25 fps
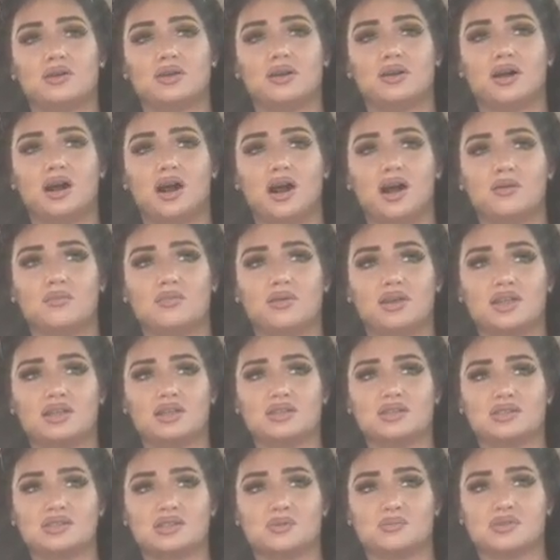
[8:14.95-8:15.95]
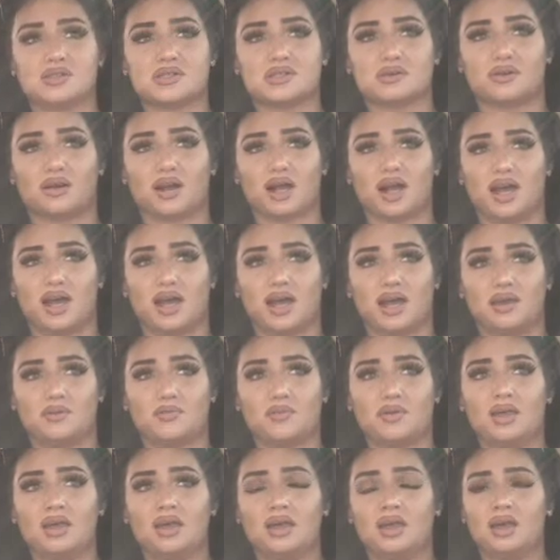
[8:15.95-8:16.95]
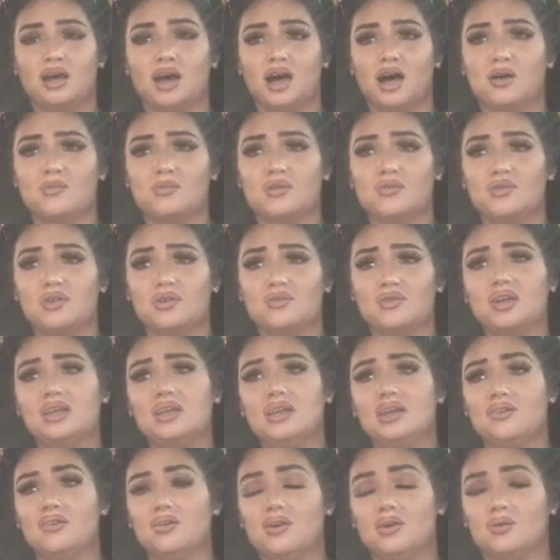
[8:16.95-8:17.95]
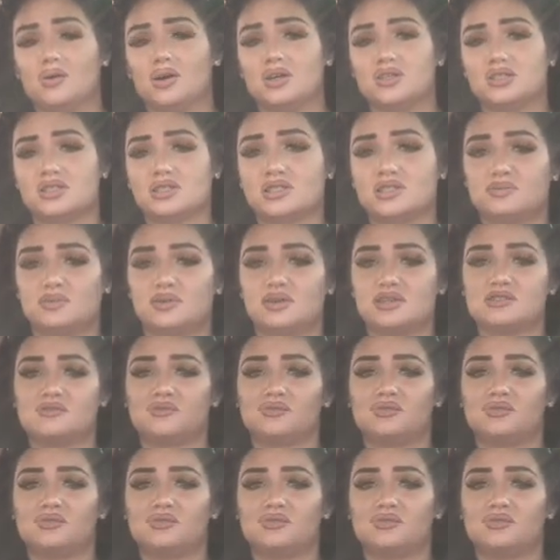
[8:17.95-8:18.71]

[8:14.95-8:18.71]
comment, subscribe. If you have any other questions, please